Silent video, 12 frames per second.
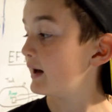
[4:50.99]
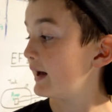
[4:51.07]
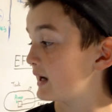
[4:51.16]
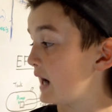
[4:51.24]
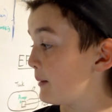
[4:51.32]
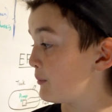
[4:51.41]
A
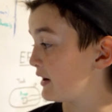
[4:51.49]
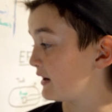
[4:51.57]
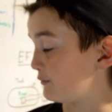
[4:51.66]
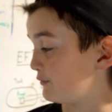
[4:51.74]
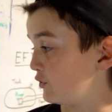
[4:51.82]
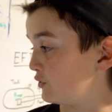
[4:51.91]

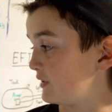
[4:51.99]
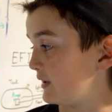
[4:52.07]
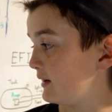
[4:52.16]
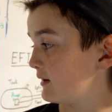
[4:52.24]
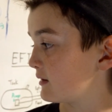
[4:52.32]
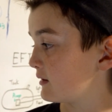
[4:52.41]
carbureted fuel
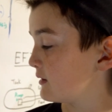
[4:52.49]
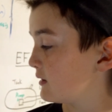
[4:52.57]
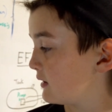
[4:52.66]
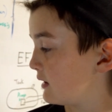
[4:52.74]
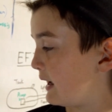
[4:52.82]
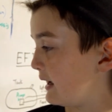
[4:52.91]
tank
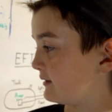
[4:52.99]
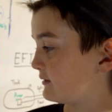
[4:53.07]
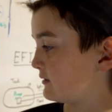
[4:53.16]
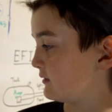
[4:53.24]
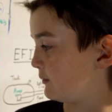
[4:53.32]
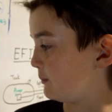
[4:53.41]

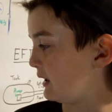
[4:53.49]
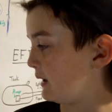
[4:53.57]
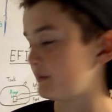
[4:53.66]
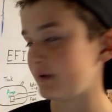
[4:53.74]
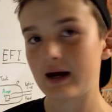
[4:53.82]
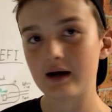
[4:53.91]
has the
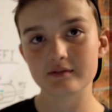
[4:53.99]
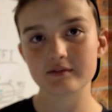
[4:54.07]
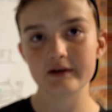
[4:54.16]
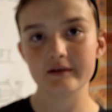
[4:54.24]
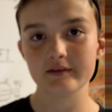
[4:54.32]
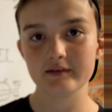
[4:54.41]
pump
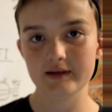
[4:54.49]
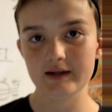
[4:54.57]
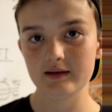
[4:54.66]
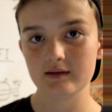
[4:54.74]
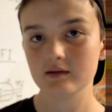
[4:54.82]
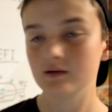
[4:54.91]
outside of the
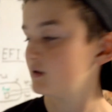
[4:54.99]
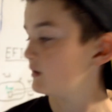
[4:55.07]
tank.